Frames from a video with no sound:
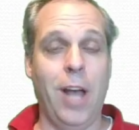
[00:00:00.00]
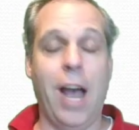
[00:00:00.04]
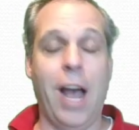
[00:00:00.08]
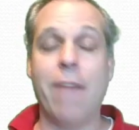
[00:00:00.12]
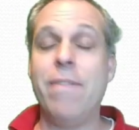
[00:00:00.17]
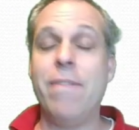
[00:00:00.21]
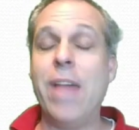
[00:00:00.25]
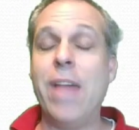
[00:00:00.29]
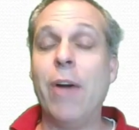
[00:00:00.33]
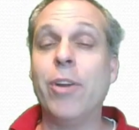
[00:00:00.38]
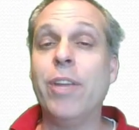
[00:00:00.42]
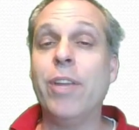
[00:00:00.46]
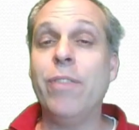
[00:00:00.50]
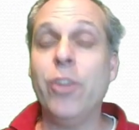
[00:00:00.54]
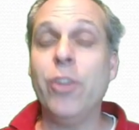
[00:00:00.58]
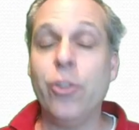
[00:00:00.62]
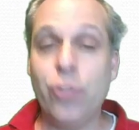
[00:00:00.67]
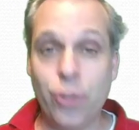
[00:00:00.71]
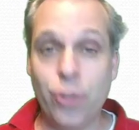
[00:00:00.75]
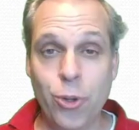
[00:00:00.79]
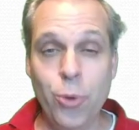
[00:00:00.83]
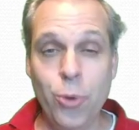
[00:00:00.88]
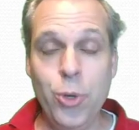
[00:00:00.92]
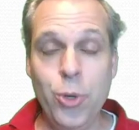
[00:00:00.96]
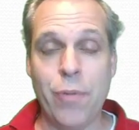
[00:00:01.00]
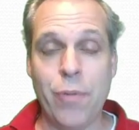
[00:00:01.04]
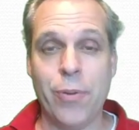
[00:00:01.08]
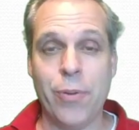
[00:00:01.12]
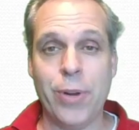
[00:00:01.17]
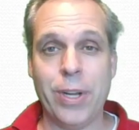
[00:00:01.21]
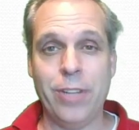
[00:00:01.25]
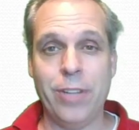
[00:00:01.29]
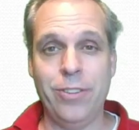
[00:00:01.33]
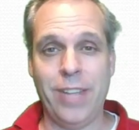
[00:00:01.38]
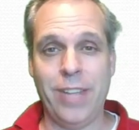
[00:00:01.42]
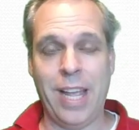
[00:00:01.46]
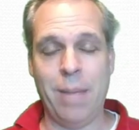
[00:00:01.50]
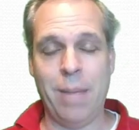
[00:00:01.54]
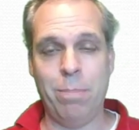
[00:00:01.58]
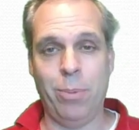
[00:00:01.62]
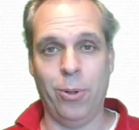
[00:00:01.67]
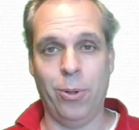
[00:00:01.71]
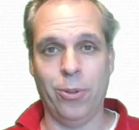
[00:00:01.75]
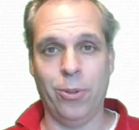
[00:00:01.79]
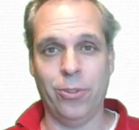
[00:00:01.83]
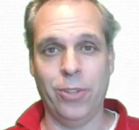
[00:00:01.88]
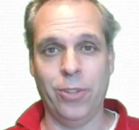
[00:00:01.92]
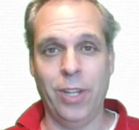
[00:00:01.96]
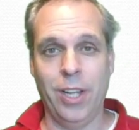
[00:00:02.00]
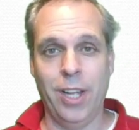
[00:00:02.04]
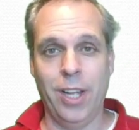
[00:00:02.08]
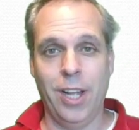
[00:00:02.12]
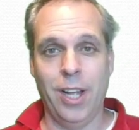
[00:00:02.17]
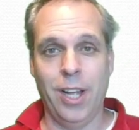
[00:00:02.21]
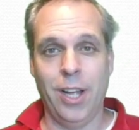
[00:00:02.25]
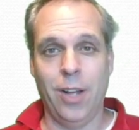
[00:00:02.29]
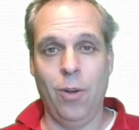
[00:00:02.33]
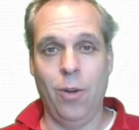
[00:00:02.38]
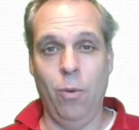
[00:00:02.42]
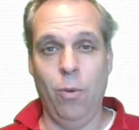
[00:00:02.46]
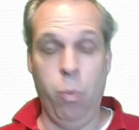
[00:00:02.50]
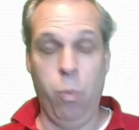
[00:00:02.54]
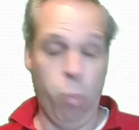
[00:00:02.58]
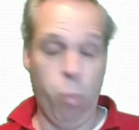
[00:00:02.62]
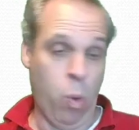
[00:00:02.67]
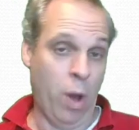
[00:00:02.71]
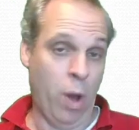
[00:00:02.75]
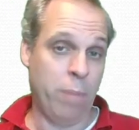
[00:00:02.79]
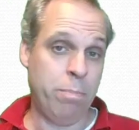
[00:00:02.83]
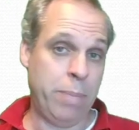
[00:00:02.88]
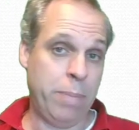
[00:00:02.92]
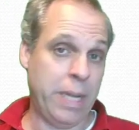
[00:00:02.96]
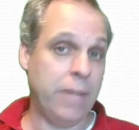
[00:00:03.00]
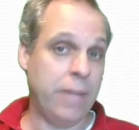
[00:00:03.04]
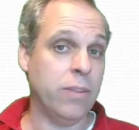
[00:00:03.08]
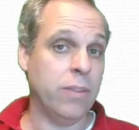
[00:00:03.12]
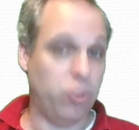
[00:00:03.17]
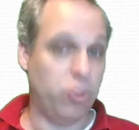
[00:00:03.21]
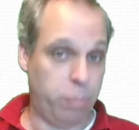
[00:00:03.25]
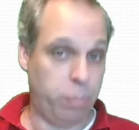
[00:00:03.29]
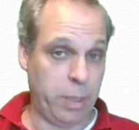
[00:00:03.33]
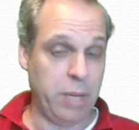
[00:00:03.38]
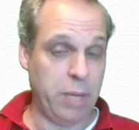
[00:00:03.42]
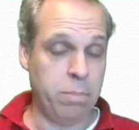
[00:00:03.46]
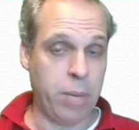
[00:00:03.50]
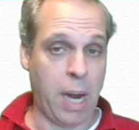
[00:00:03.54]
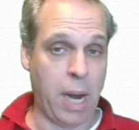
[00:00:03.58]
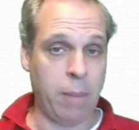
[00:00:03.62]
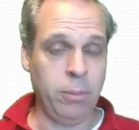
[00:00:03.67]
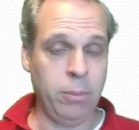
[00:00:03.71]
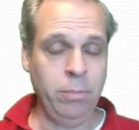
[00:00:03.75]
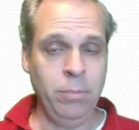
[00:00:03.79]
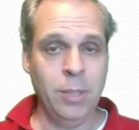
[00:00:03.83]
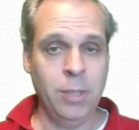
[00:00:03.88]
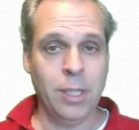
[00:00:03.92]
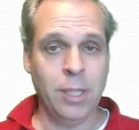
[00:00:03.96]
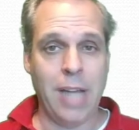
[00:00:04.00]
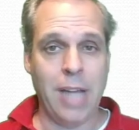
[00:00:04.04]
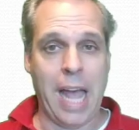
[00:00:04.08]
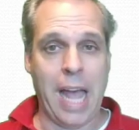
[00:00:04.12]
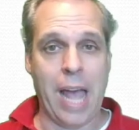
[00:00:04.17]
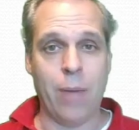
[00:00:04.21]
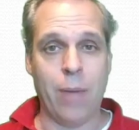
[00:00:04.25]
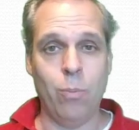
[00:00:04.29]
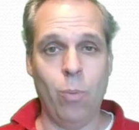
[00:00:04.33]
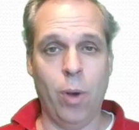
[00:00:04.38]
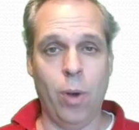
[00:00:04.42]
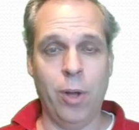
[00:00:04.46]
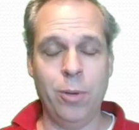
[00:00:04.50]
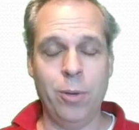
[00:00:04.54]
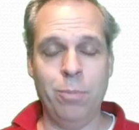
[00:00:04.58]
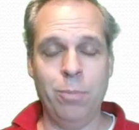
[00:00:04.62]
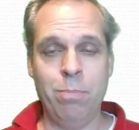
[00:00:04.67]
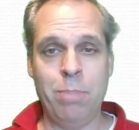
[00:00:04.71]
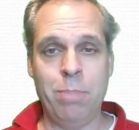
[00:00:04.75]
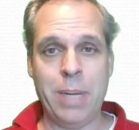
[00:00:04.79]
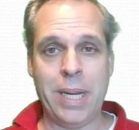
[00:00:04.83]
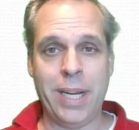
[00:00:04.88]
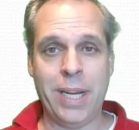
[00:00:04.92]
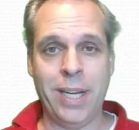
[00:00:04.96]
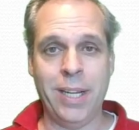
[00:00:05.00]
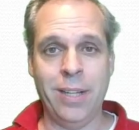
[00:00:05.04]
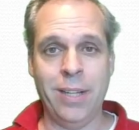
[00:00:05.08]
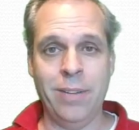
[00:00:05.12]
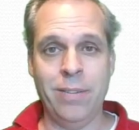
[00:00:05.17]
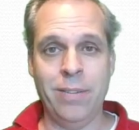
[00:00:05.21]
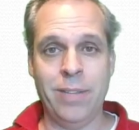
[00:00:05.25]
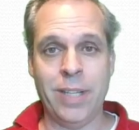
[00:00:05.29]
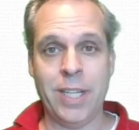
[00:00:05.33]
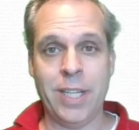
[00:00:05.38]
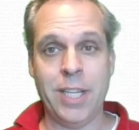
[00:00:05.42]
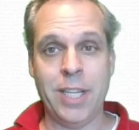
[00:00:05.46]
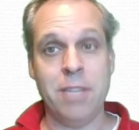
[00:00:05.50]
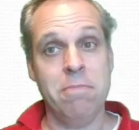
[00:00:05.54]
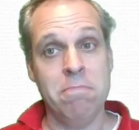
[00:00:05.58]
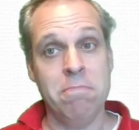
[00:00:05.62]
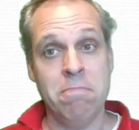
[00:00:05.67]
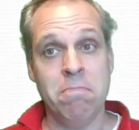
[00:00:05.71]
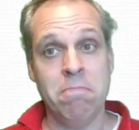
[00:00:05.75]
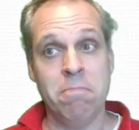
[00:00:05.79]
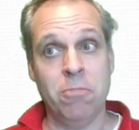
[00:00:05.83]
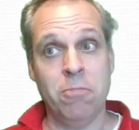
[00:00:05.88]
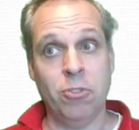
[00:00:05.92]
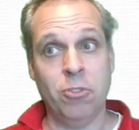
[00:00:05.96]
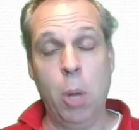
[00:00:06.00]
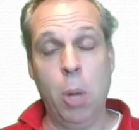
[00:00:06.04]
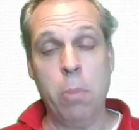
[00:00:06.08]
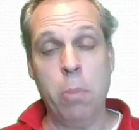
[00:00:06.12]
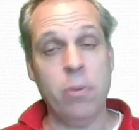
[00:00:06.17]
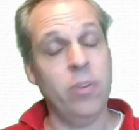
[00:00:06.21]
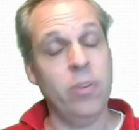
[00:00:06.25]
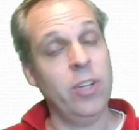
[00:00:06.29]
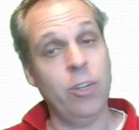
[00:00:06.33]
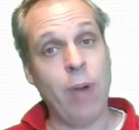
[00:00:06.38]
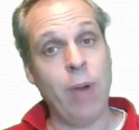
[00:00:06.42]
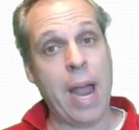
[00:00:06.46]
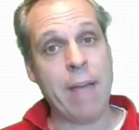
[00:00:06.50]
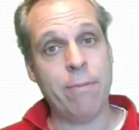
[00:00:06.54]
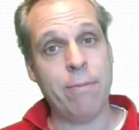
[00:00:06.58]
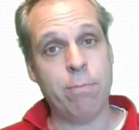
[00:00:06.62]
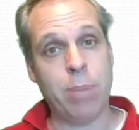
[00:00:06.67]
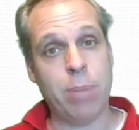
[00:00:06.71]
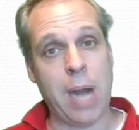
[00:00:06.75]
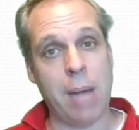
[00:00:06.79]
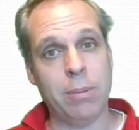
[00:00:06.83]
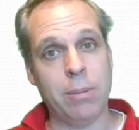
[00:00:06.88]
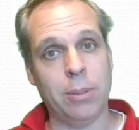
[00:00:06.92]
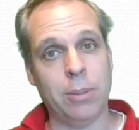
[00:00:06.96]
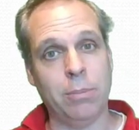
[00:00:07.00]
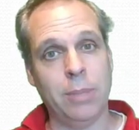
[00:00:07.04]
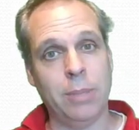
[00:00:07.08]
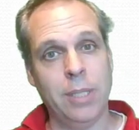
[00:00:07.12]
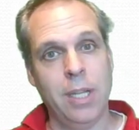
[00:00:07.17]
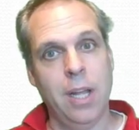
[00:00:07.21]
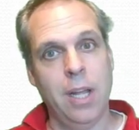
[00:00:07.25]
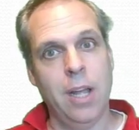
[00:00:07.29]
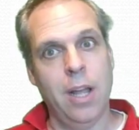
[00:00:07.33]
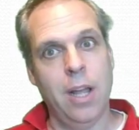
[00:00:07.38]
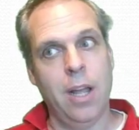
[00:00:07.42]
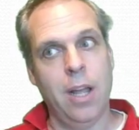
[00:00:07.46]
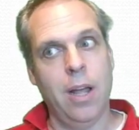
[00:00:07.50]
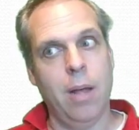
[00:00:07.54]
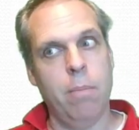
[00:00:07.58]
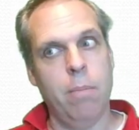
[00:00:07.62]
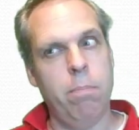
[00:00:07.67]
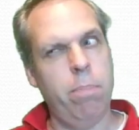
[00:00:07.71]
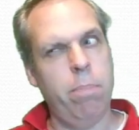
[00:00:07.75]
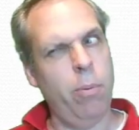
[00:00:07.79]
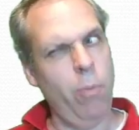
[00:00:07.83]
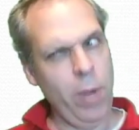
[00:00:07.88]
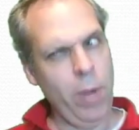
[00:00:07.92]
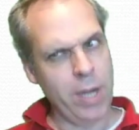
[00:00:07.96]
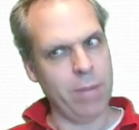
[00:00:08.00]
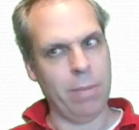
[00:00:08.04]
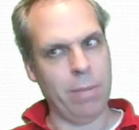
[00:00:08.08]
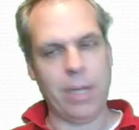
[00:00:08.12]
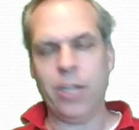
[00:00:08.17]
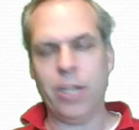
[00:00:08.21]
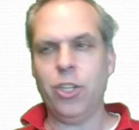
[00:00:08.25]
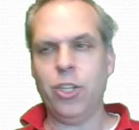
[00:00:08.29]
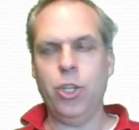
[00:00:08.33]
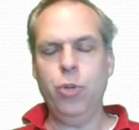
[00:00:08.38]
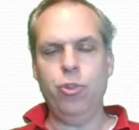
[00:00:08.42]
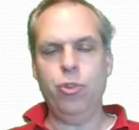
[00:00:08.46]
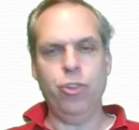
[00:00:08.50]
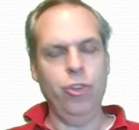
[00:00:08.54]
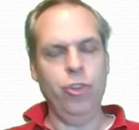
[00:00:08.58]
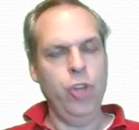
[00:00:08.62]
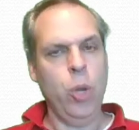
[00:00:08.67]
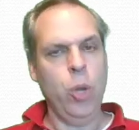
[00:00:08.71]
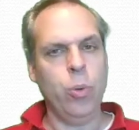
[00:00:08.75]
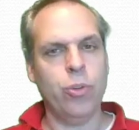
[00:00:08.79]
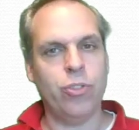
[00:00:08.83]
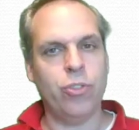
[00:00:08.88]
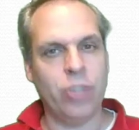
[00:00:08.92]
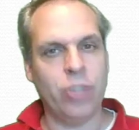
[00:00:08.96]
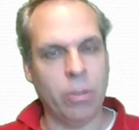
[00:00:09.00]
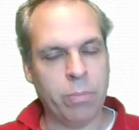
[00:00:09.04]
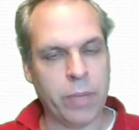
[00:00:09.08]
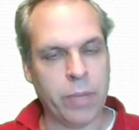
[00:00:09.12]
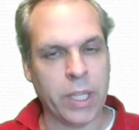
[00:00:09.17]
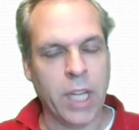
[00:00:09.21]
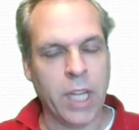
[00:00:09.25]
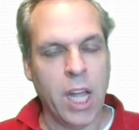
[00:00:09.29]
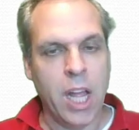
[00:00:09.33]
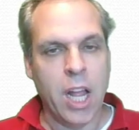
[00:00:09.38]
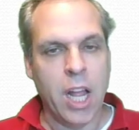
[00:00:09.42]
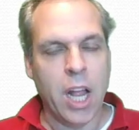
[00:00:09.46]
I've now given you 2 different examples, one being the speed problem and one being the slope of a graph problem. But wait a minute, you should notice something.